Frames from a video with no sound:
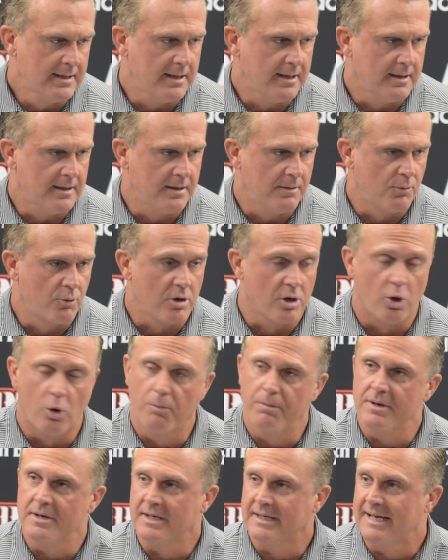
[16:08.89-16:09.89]
We're
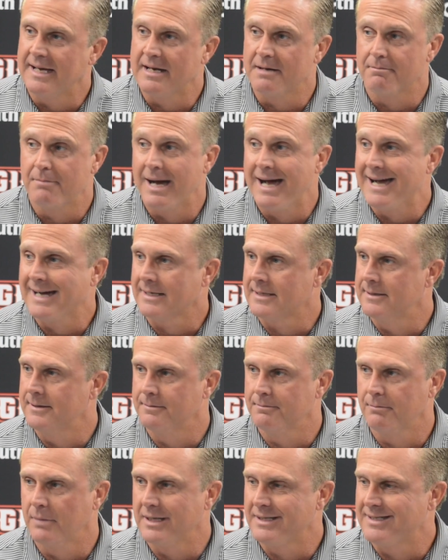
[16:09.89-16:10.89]
hoping to get him back,
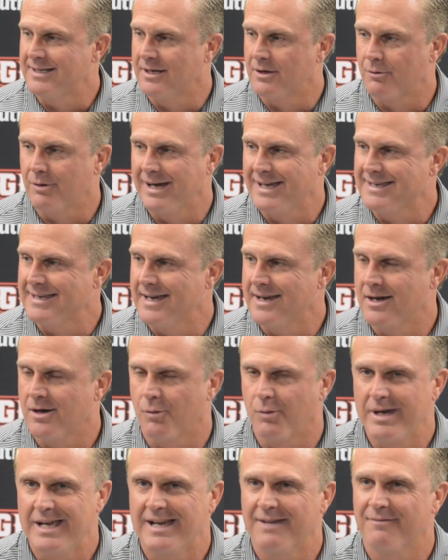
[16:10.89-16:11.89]
but right
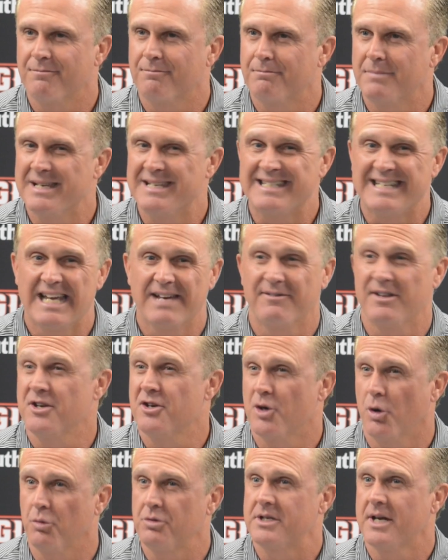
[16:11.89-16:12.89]
now we have been
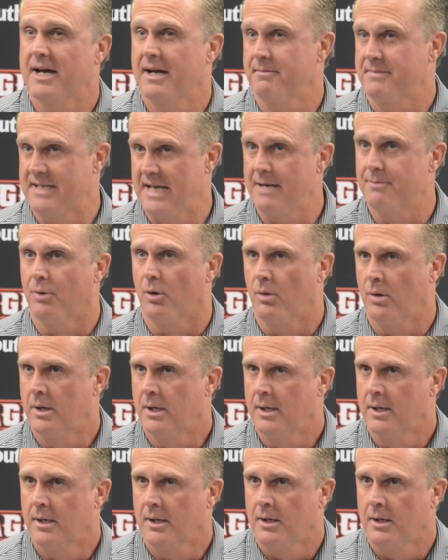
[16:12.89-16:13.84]
given no timetable